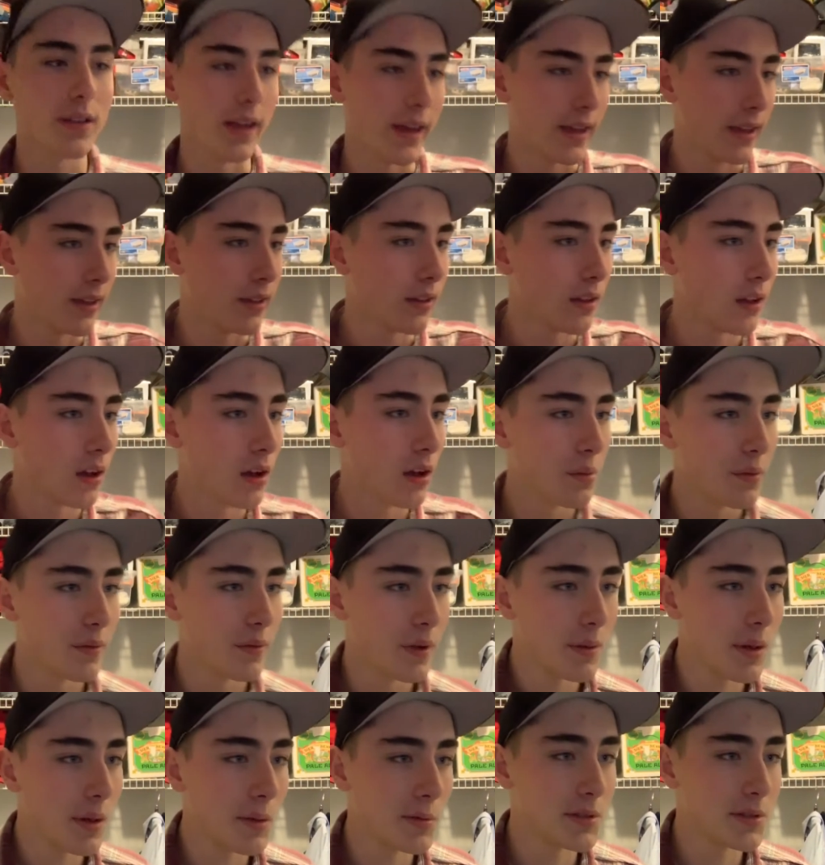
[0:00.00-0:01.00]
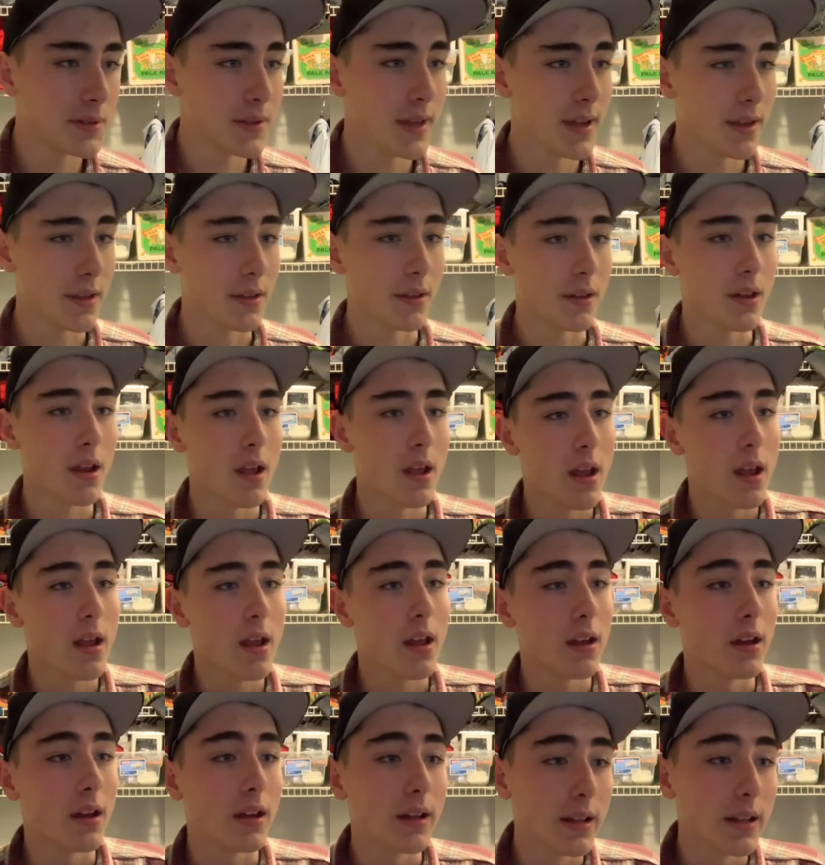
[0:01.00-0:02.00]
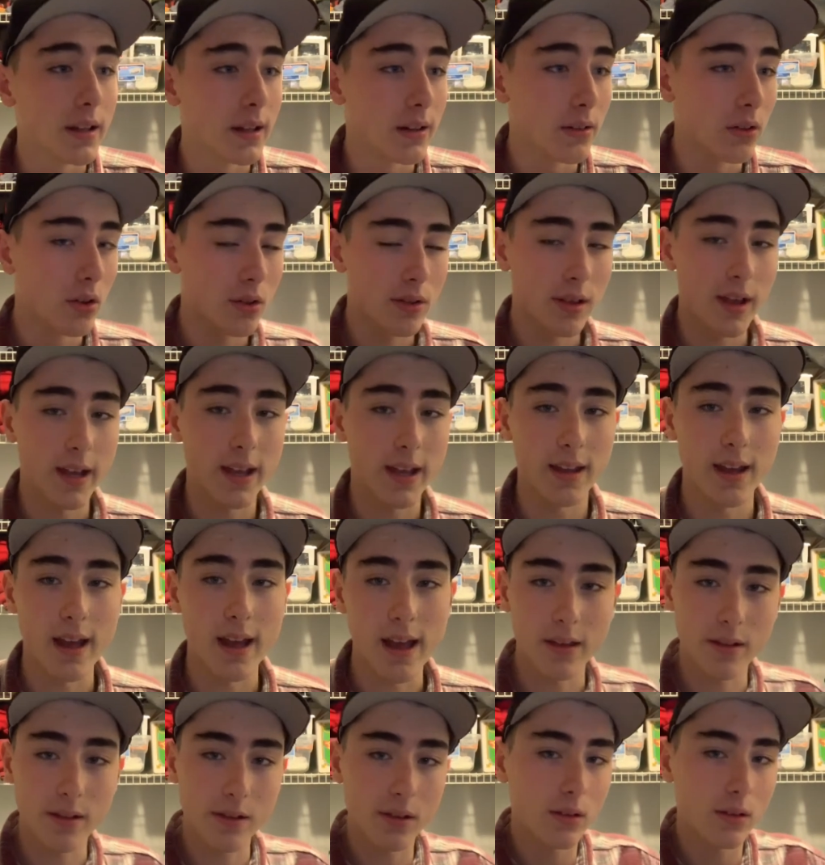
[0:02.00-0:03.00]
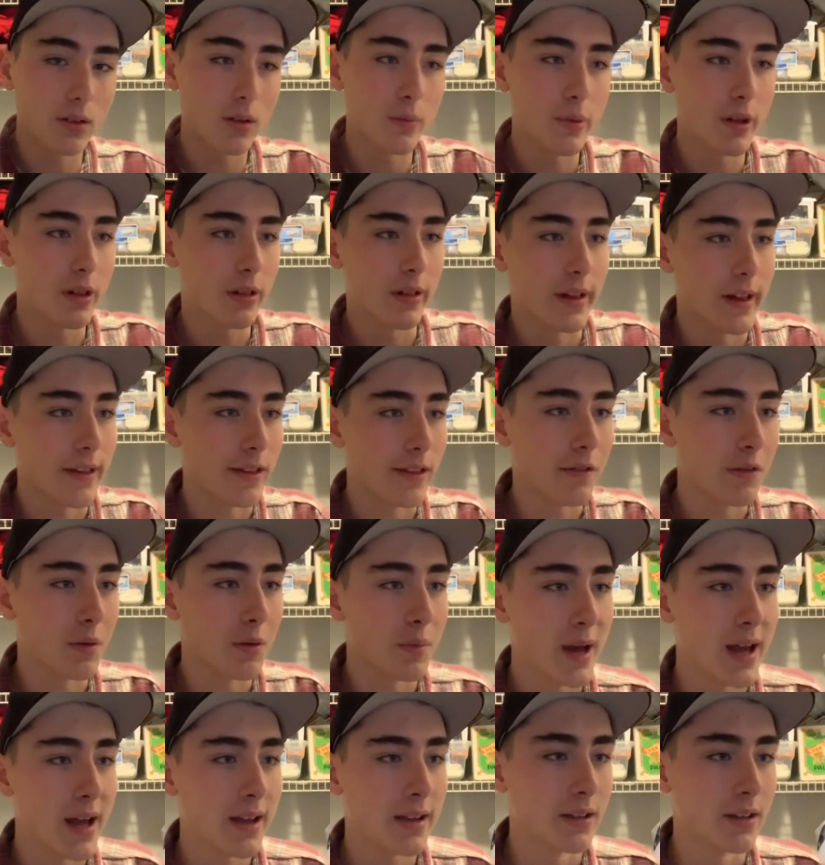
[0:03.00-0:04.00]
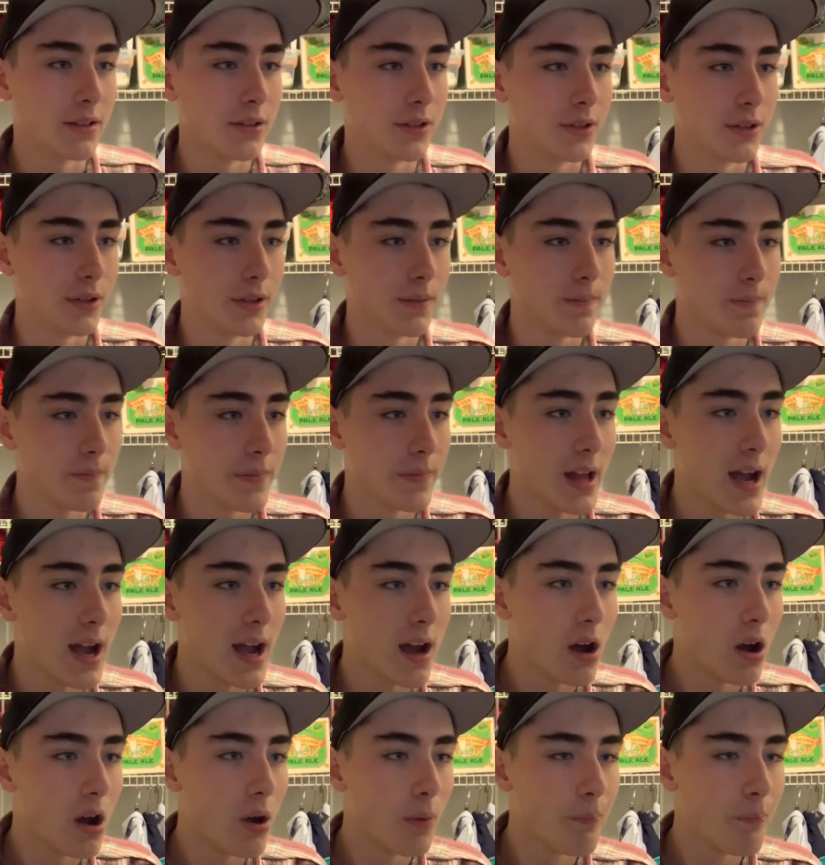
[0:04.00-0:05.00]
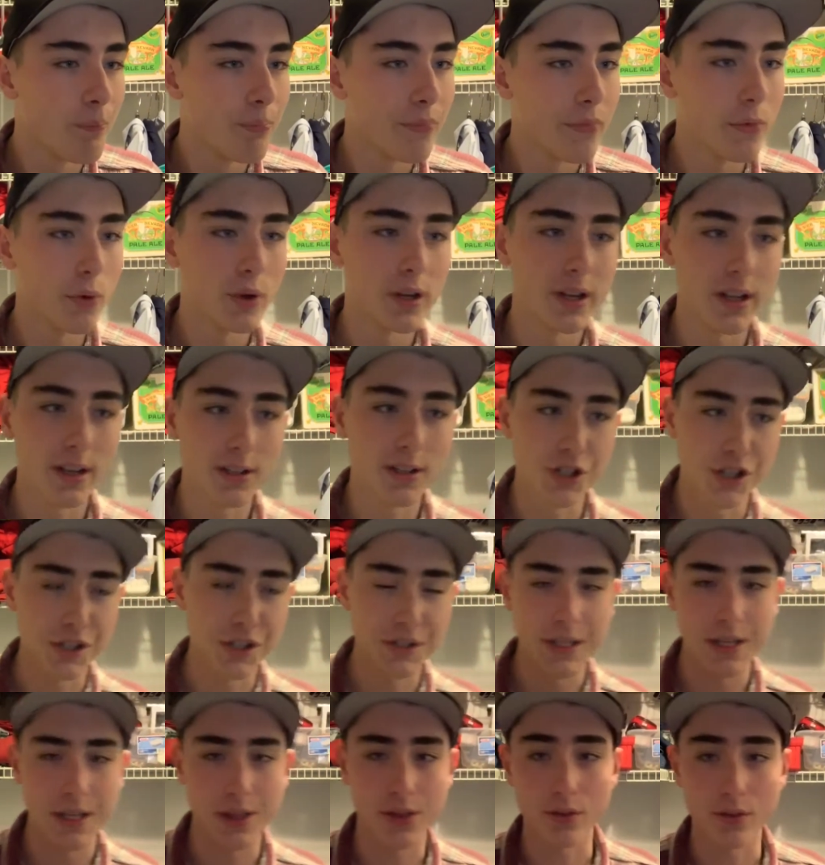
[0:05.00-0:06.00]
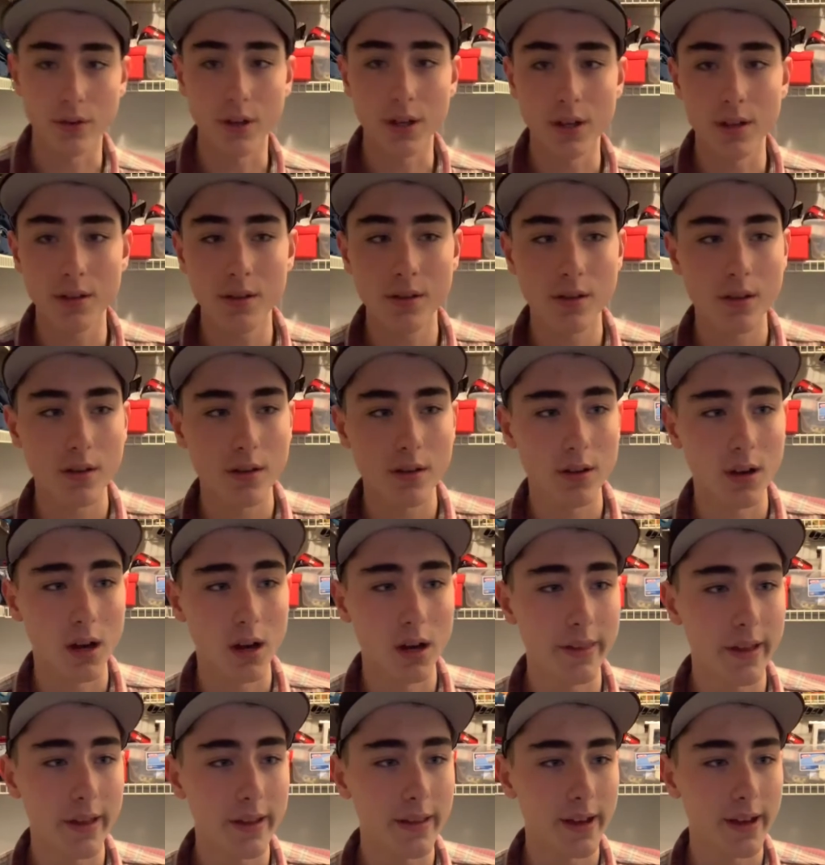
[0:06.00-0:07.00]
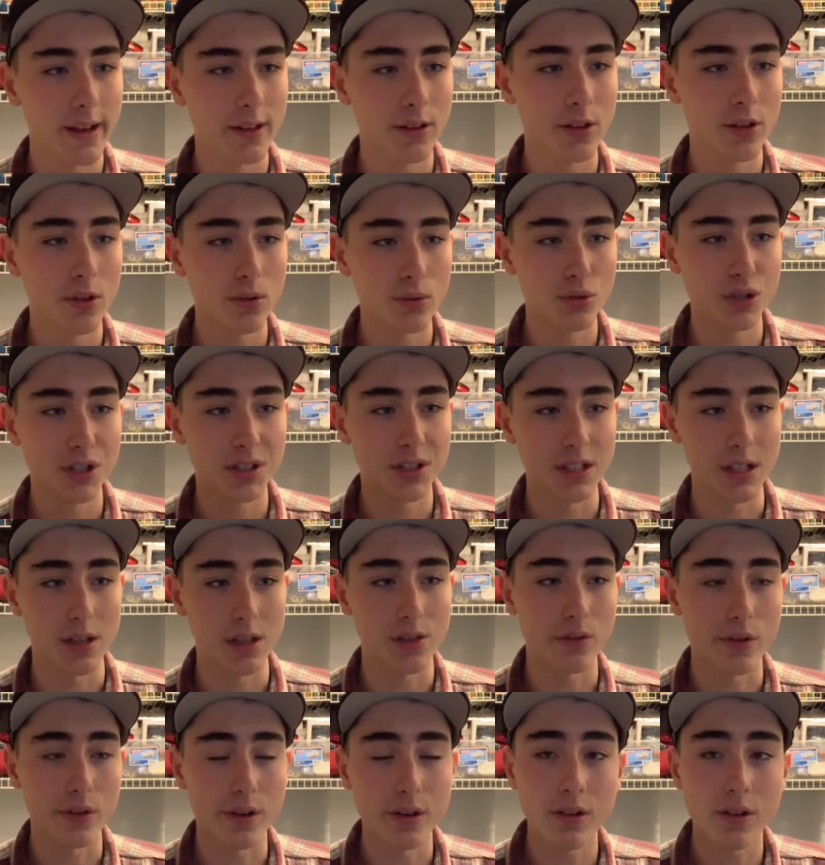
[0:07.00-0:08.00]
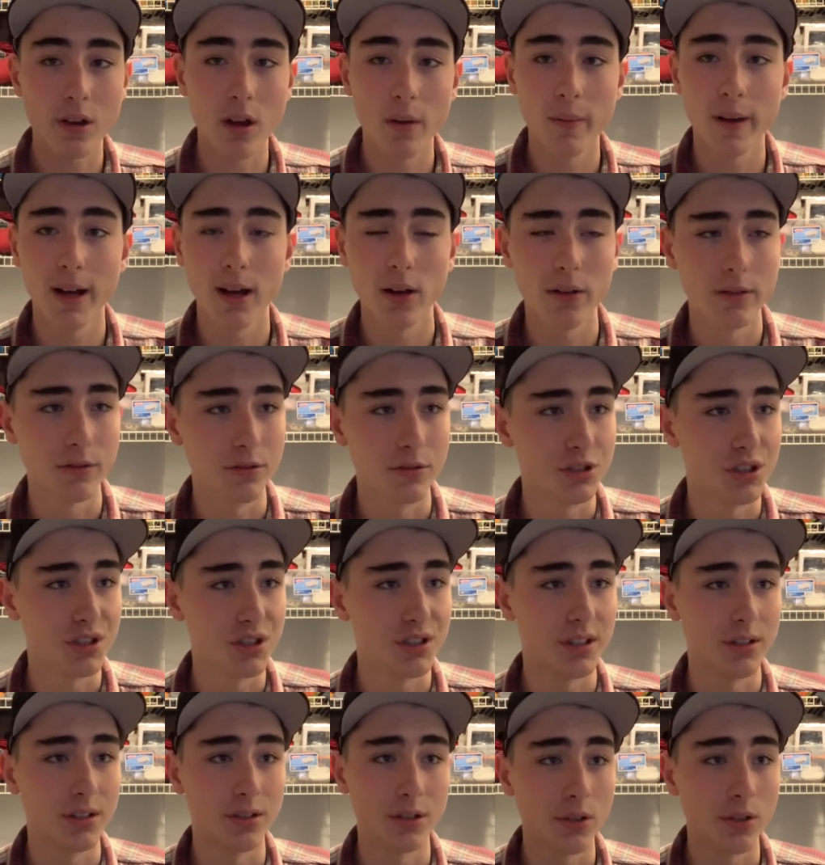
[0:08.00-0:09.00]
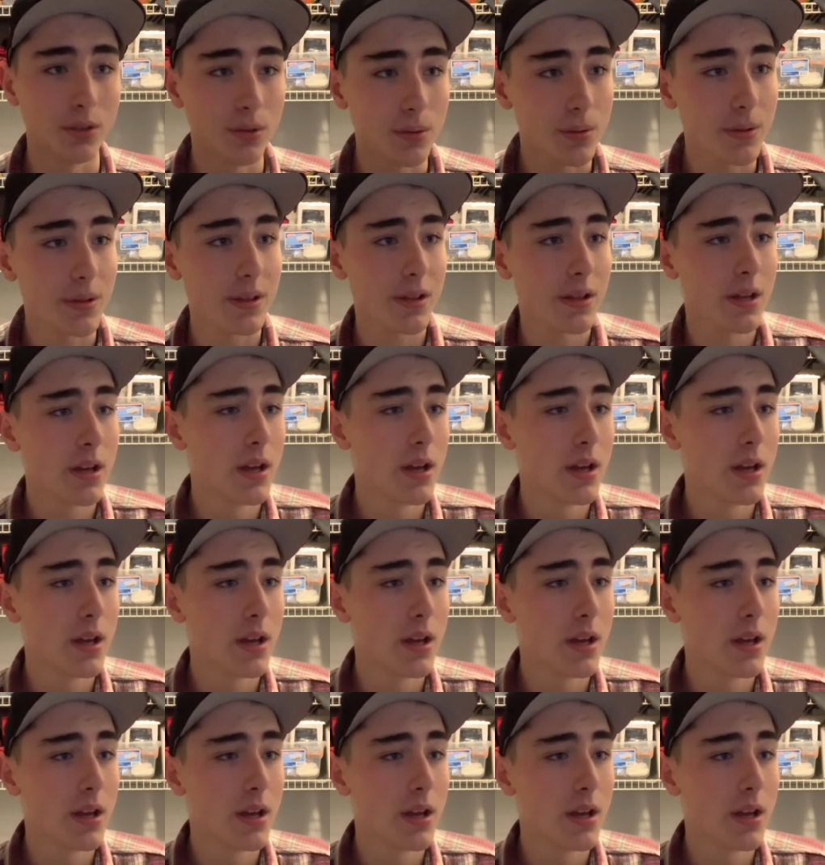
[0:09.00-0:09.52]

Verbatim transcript: like it. Um, if I'm not mistaken, it looks like it has a little bit less of a back end to it. Now, when the GT3s, uh, 992 GT3s come out and GT2s,